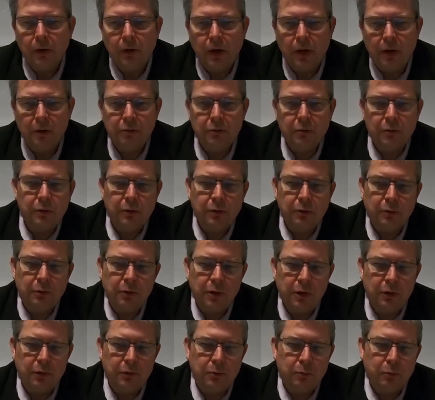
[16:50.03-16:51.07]
The
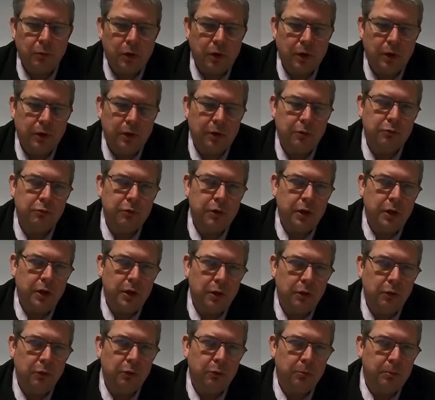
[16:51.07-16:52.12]
reason why they
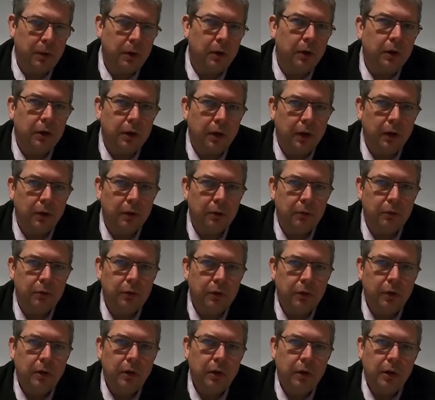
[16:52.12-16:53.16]
reuse barcodes
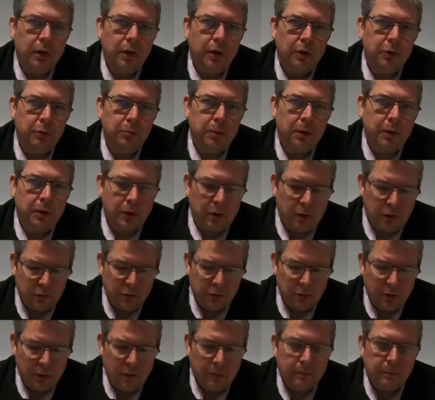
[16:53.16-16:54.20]
is because